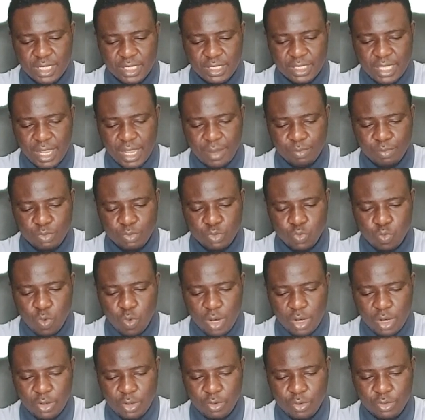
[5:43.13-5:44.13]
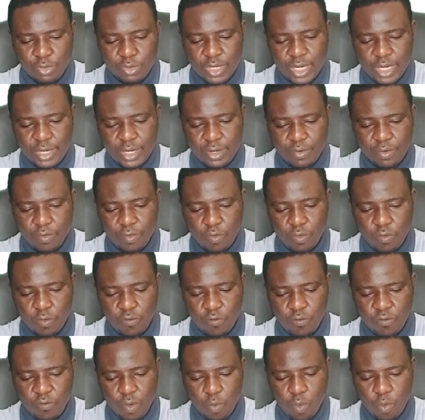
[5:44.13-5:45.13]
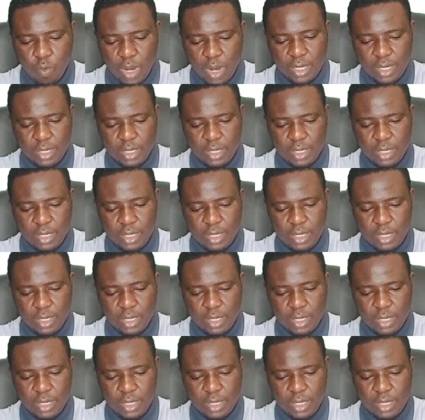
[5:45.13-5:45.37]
times 100 over 1.